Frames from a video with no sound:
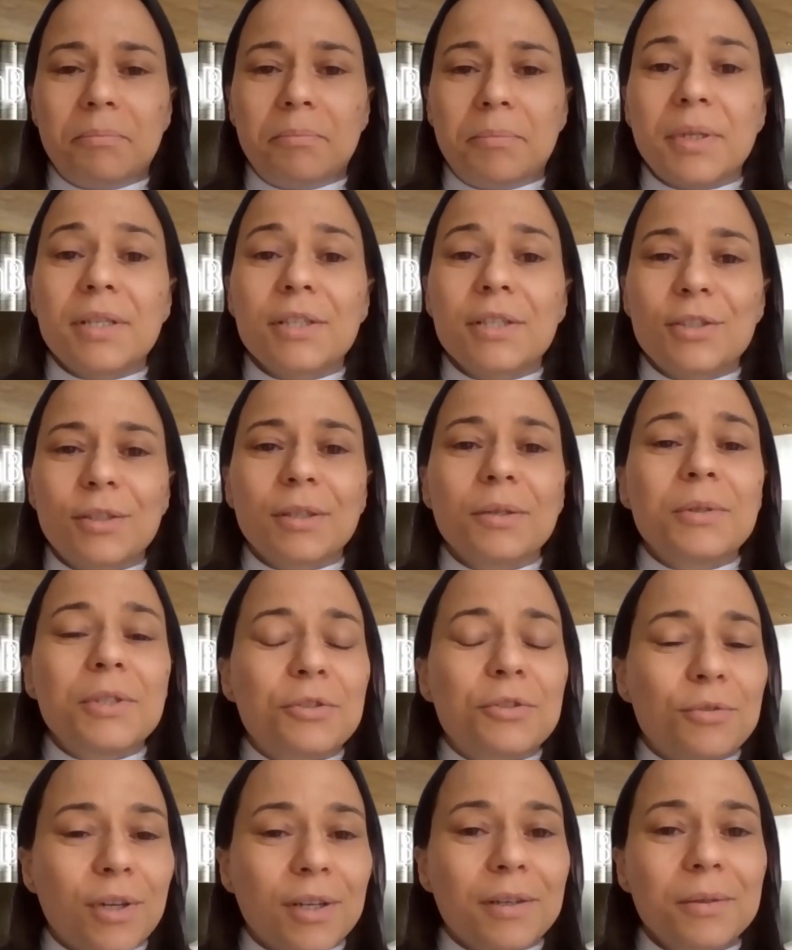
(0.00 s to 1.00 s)
personal
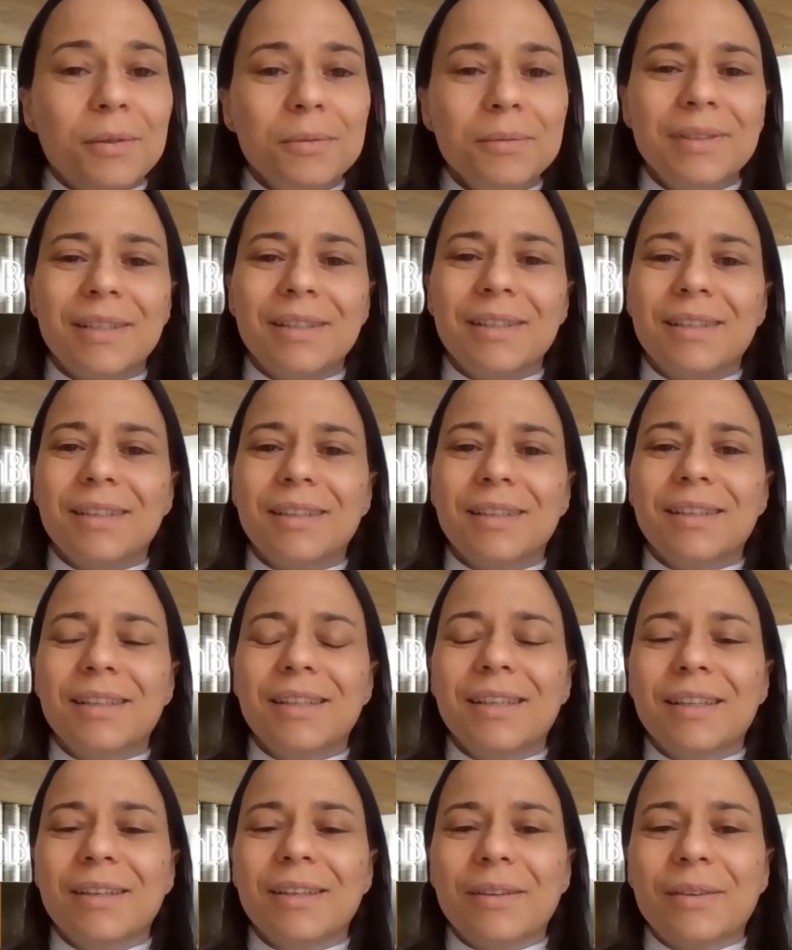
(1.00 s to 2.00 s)
struggle
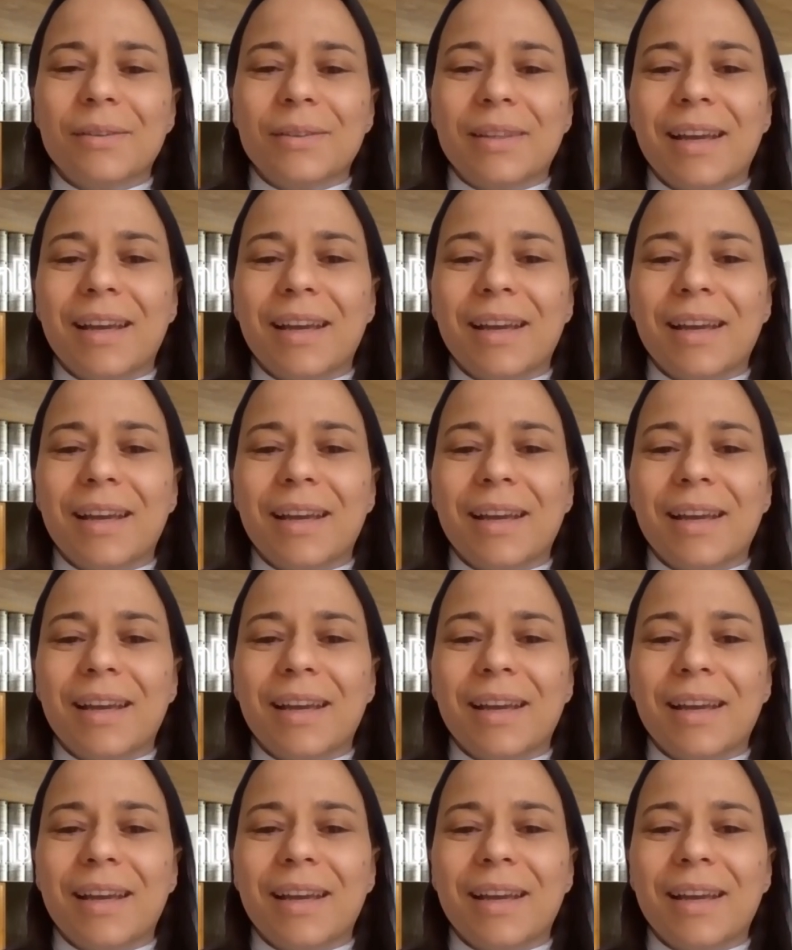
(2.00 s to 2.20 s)
on